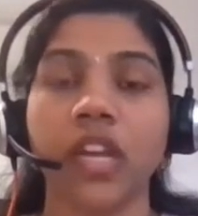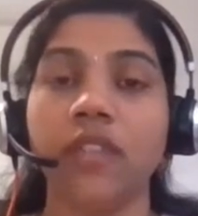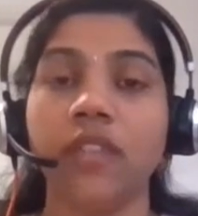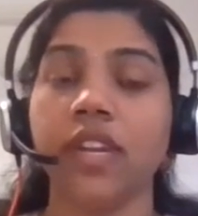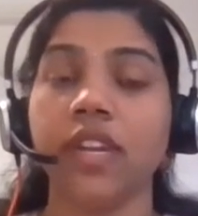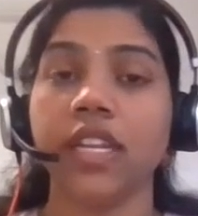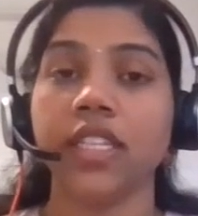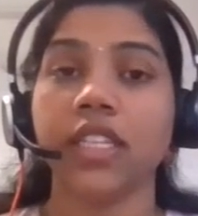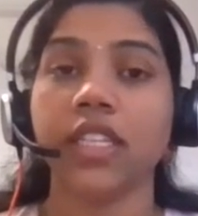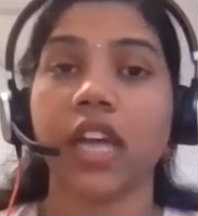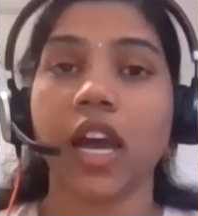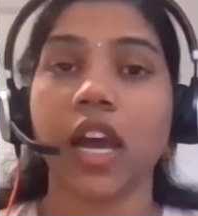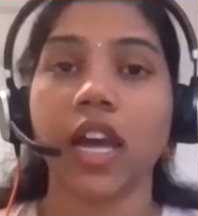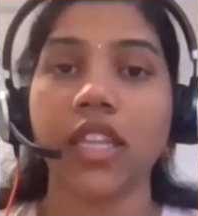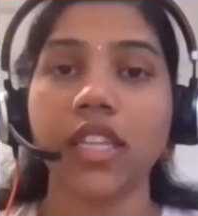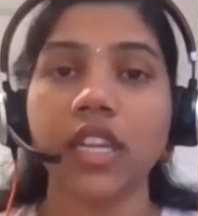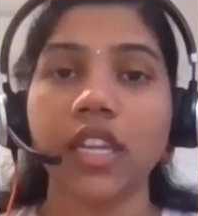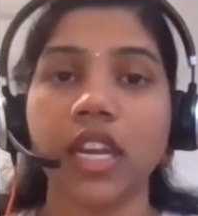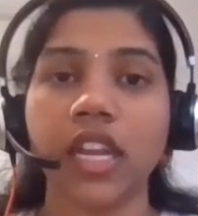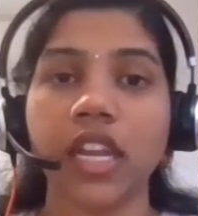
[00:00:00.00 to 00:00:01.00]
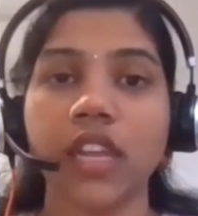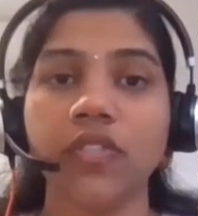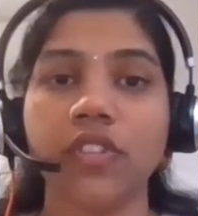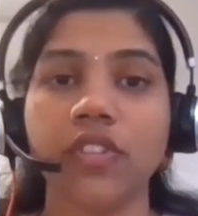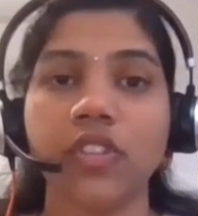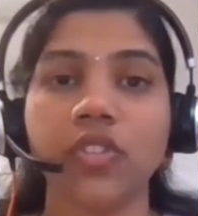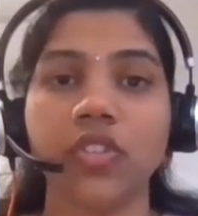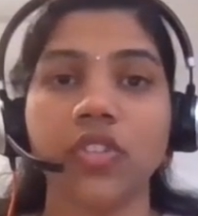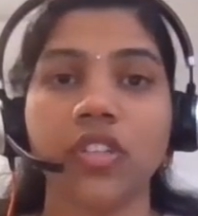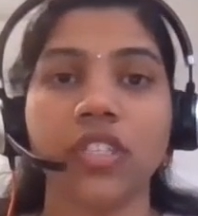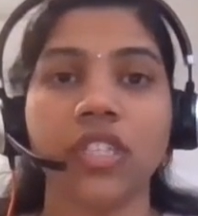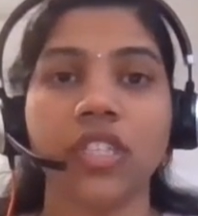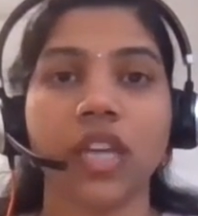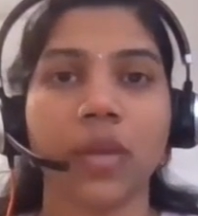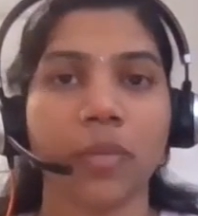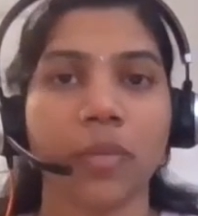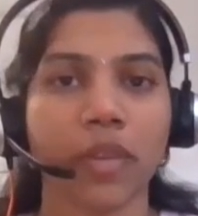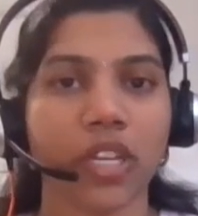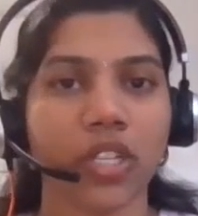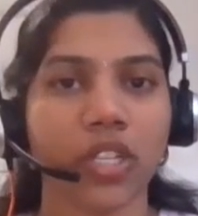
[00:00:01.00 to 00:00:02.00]
whereas other life insurance
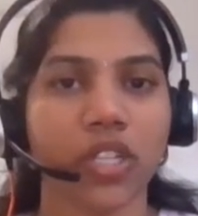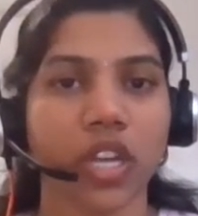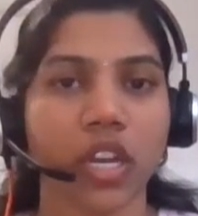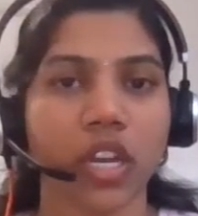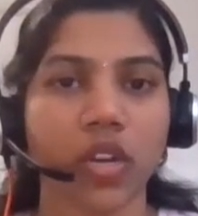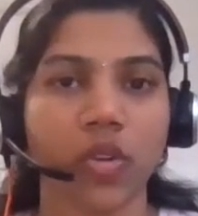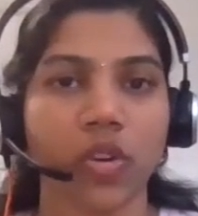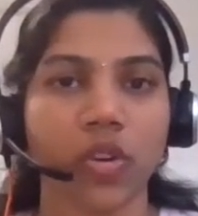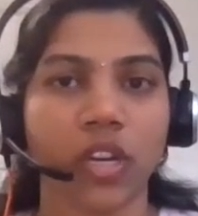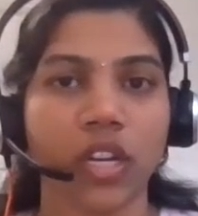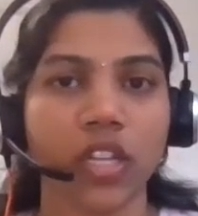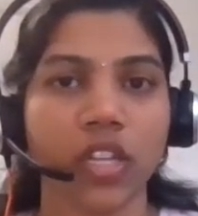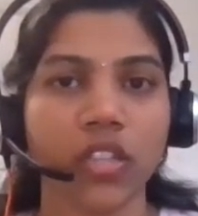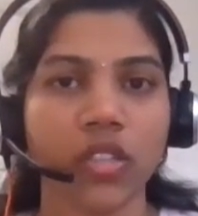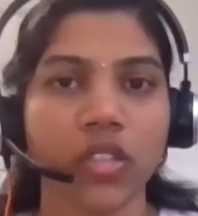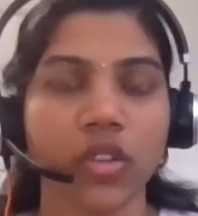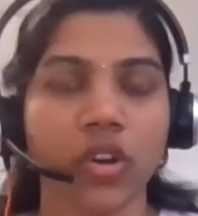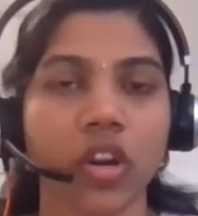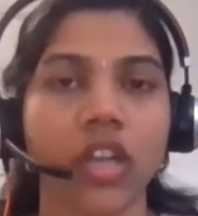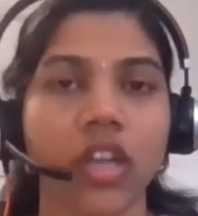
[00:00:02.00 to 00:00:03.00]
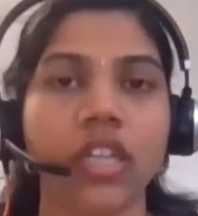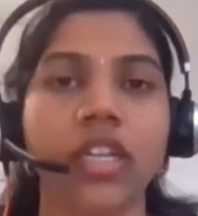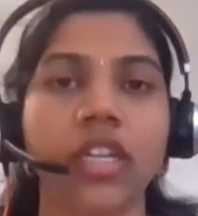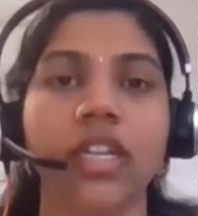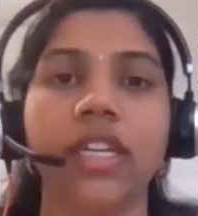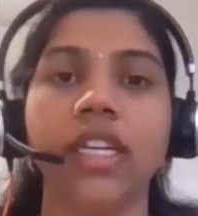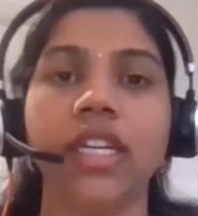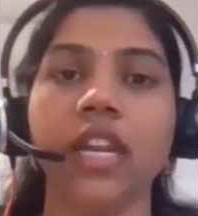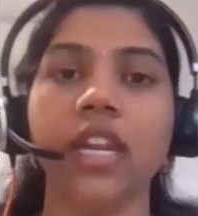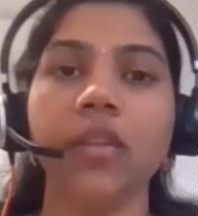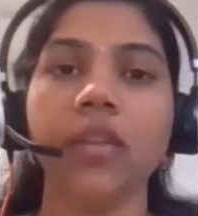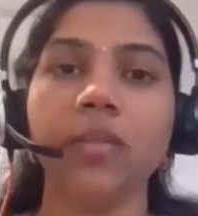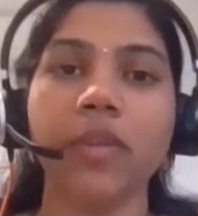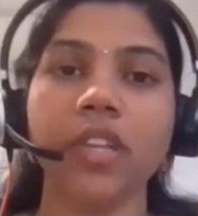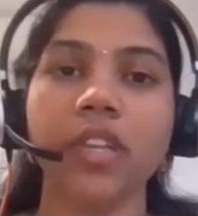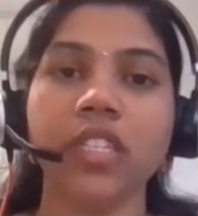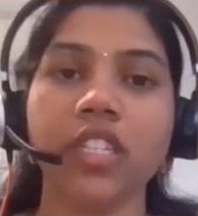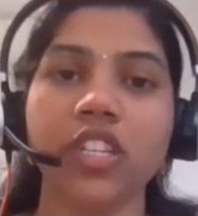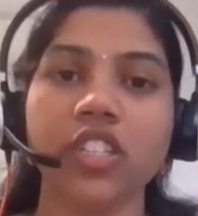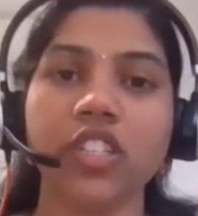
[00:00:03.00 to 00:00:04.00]
company shareholders got
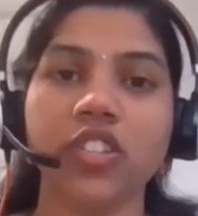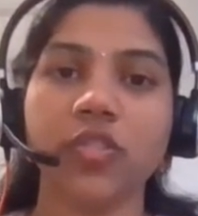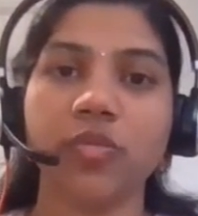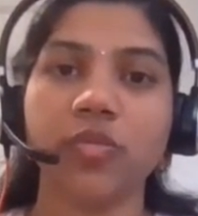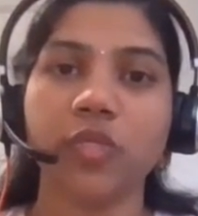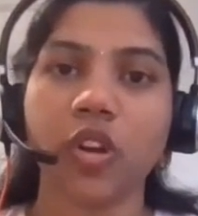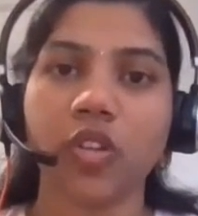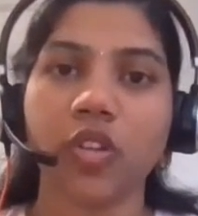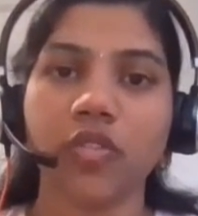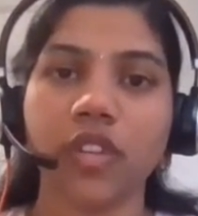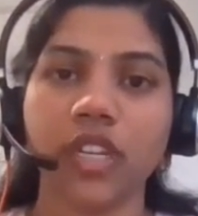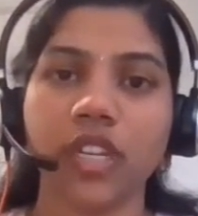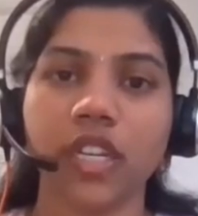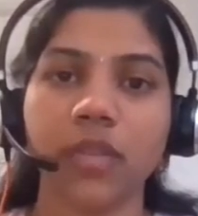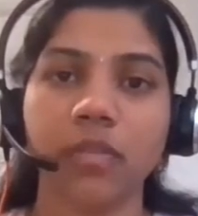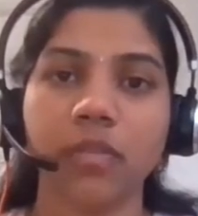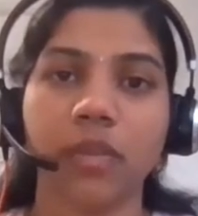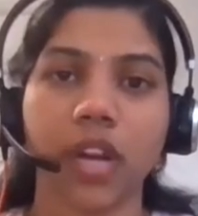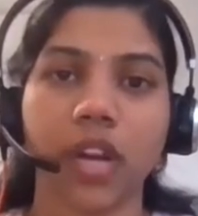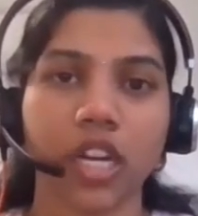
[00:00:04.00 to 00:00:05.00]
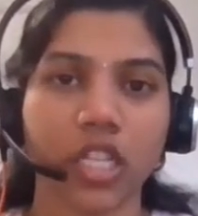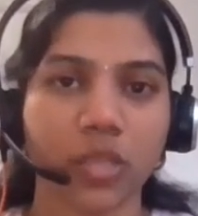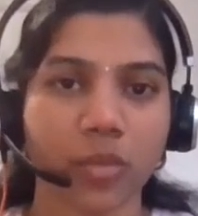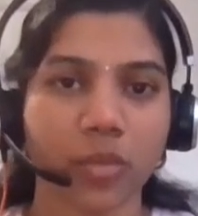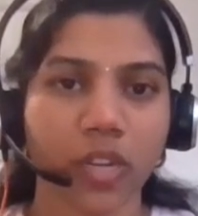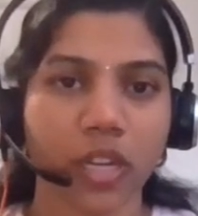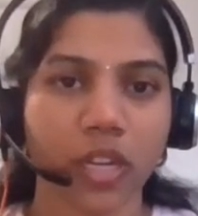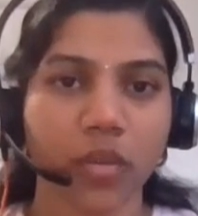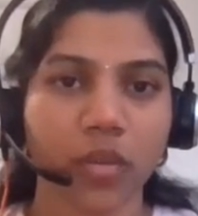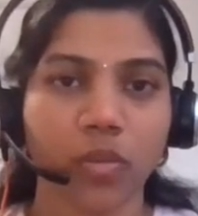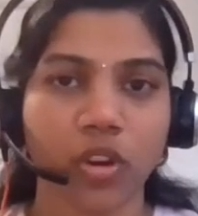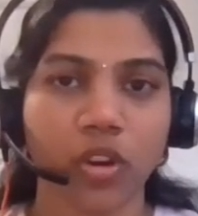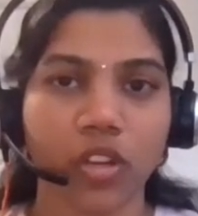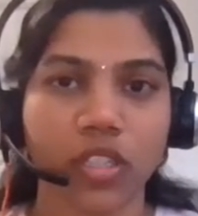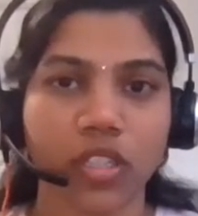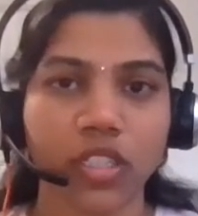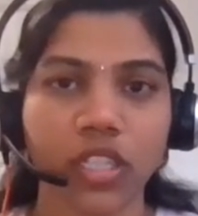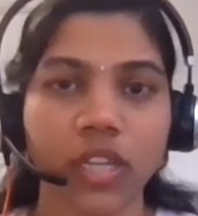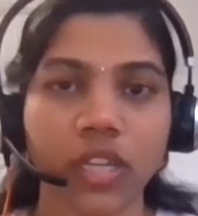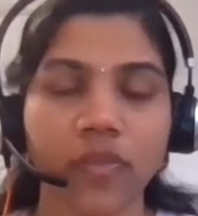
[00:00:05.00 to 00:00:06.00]
10% of profit in participating
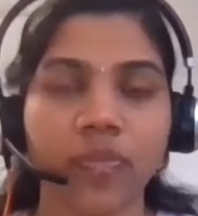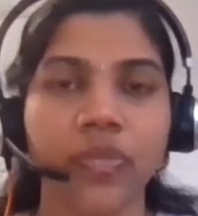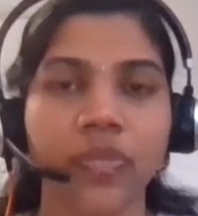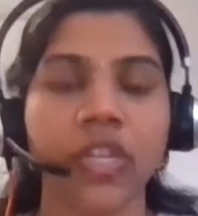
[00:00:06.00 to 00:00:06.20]
policy